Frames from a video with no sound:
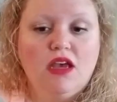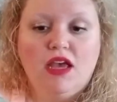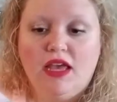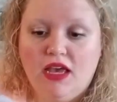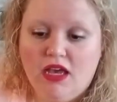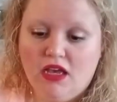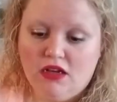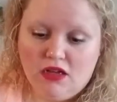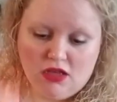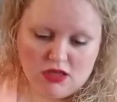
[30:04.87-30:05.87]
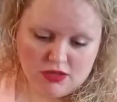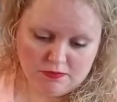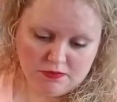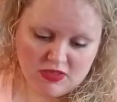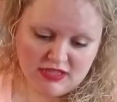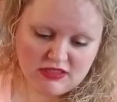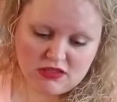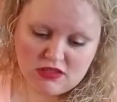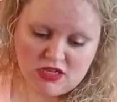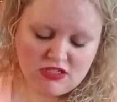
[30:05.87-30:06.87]
And
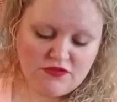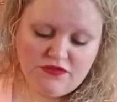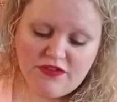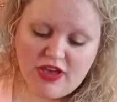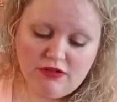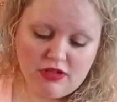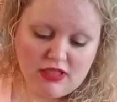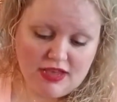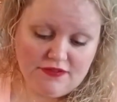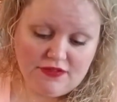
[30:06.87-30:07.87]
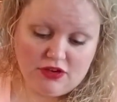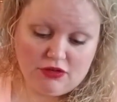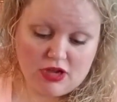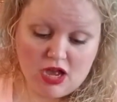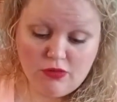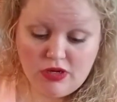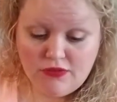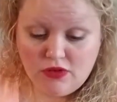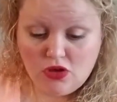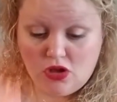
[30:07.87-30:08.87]
it's a very light fingering. I would
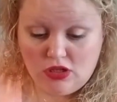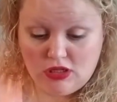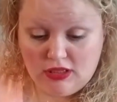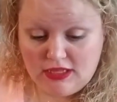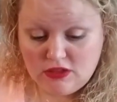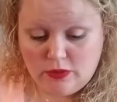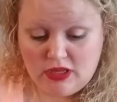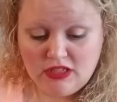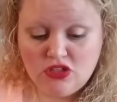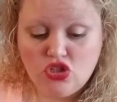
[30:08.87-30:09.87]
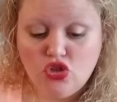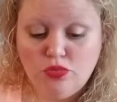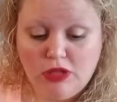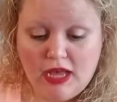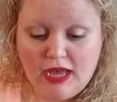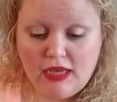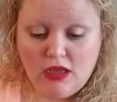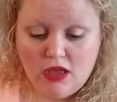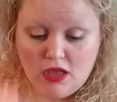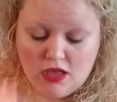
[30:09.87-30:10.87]
even call it a lace weight. It's a 2-ply.
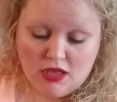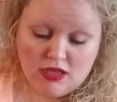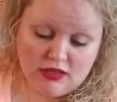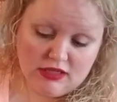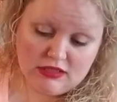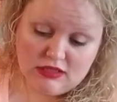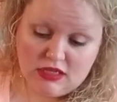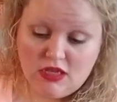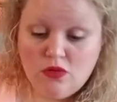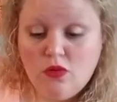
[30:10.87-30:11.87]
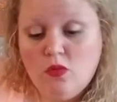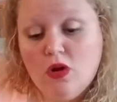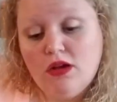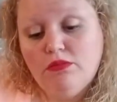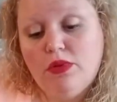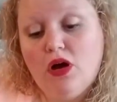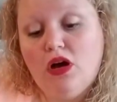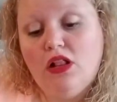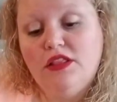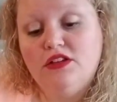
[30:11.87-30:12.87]
And let's see, in one
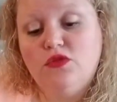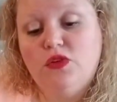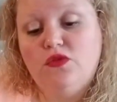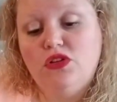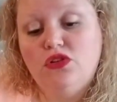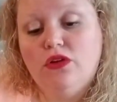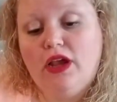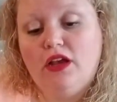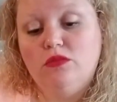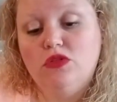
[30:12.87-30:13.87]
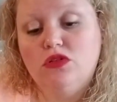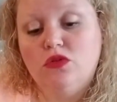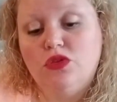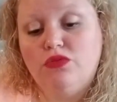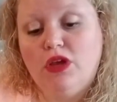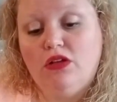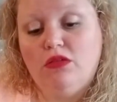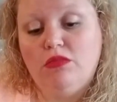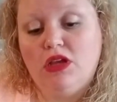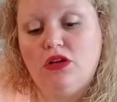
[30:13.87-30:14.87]
ball, there's 50 grams or
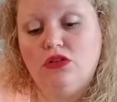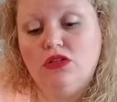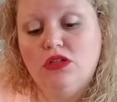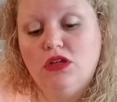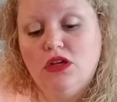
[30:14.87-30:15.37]
300 meters.